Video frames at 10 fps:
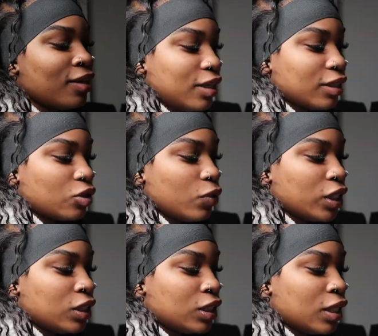Next
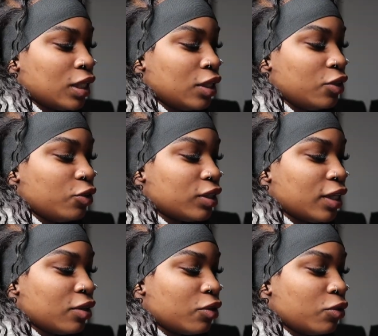question, you
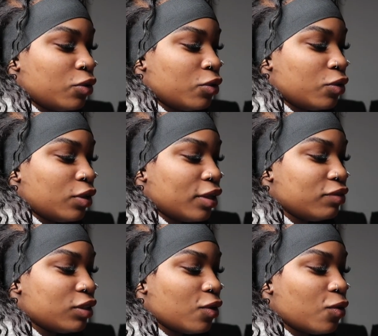single?
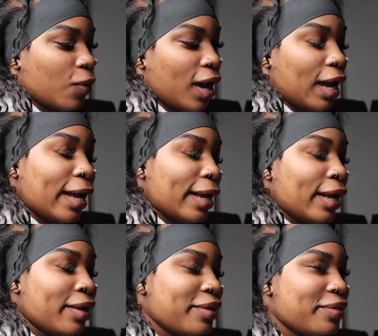If so, why?